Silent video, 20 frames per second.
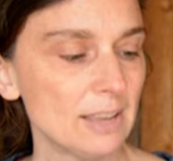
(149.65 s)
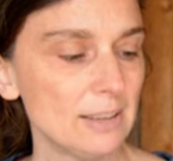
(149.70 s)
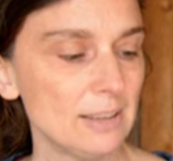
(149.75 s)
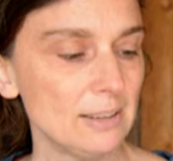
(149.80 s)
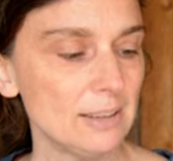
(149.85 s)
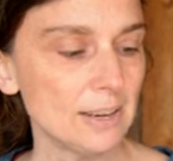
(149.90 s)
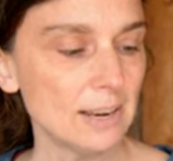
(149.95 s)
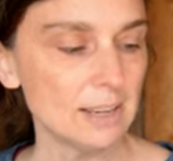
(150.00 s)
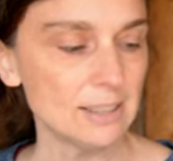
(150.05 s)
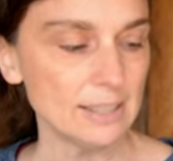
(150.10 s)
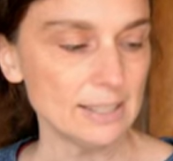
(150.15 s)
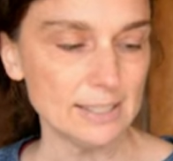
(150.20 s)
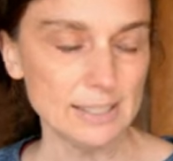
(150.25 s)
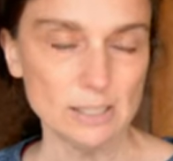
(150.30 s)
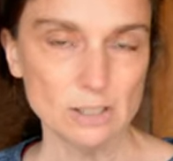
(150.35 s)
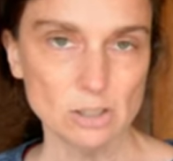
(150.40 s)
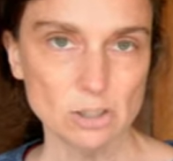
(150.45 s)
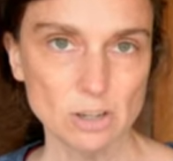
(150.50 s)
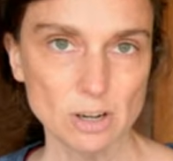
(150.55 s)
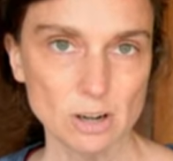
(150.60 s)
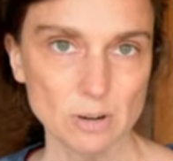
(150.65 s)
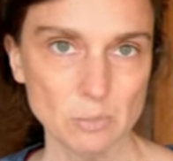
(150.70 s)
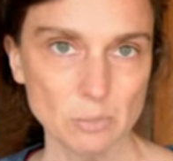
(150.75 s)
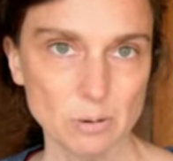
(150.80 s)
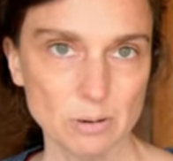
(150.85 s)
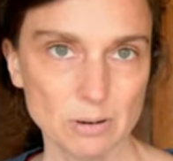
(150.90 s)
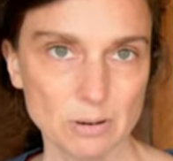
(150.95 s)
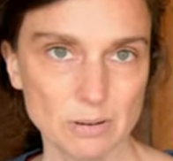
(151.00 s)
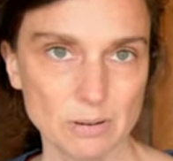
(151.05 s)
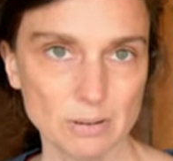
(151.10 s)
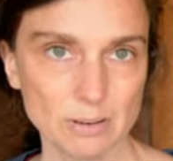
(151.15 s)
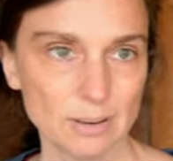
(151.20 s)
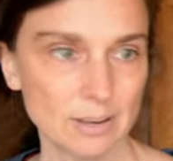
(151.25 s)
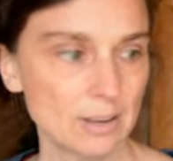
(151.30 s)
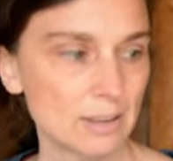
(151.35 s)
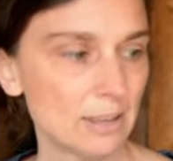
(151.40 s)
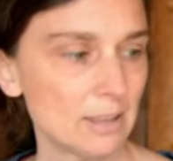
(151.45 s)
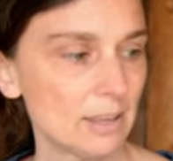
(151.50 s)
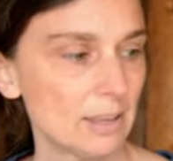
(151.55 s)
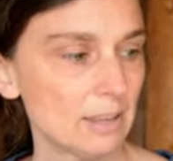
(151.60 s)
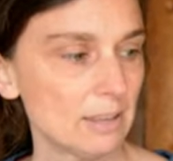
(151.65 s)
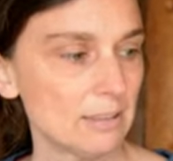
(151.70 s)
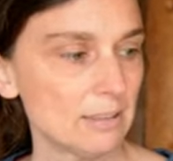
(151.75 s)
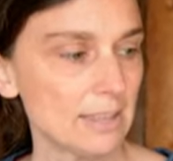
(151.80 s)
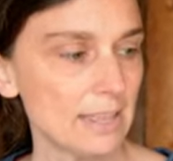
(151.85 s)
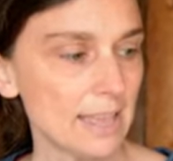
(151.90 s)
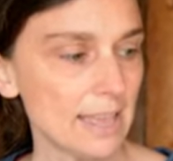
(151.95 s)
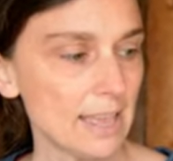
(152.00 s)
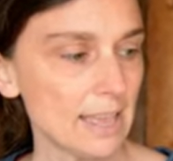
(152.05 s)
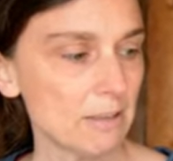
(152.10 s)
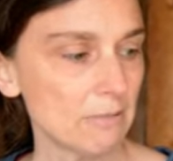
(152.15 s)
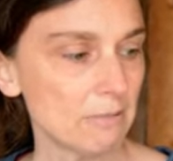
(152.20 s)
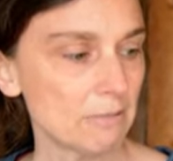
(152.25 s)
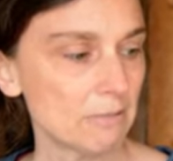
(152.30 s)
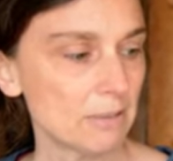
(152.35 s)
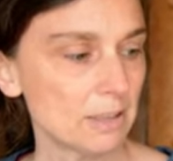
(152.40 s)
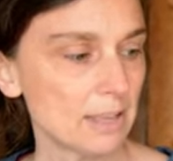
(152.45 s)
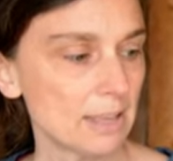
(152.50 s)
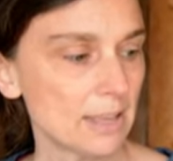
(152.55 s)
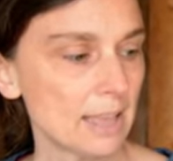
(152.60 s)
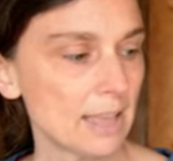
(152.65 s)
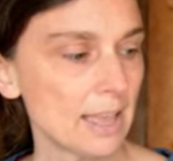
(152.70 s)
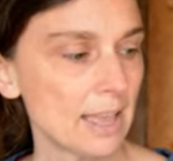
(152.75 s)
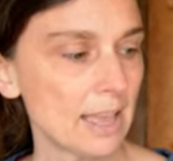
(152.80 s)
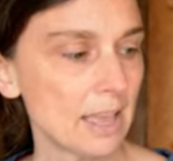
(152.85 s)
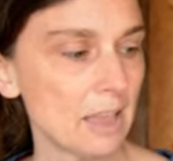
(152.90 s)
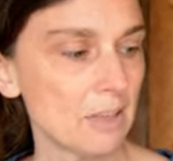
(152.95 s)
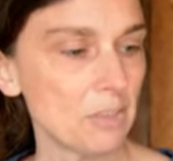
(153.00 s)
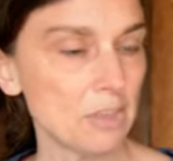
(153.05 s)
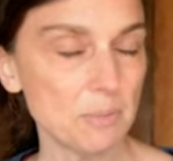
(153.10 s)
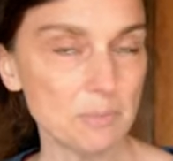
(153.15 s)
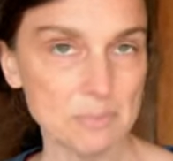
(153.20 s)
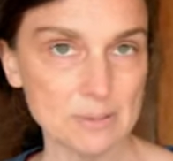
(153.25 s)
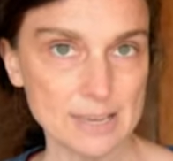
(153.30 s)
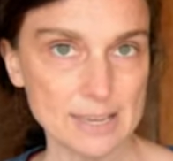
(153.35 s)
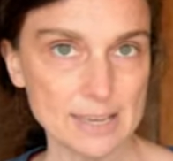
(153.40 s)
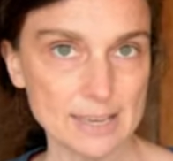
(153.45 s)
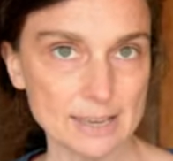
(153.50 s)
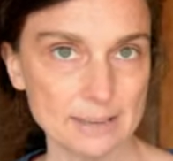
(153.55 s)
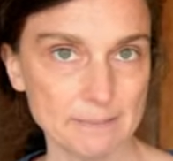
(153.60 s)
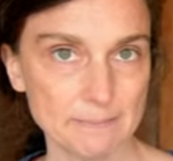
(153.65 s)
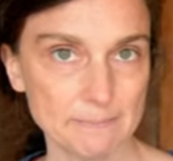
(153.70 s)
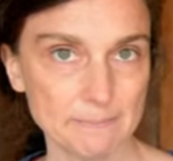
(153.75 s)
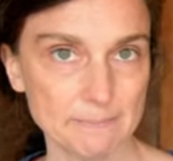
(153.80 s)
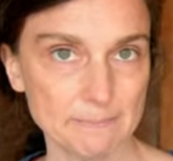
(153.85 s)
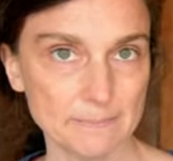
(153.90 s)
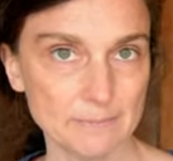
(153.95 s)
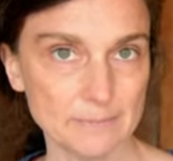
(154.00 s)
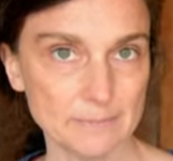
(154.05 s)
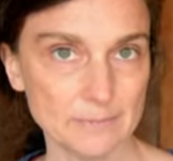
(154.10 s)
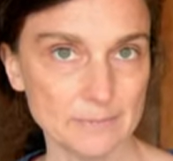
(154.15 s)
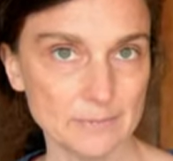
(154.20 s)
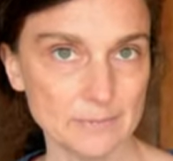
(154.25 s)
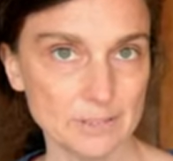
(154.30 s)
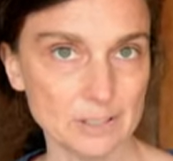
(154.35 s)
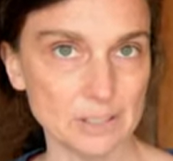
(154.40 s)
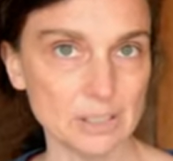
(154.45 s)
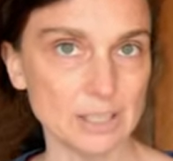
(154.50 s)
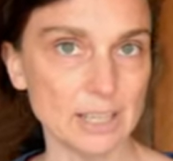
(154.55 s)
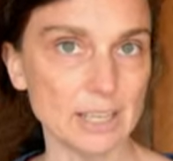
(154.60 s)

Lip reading: You got the D sharp, the F, and the B, just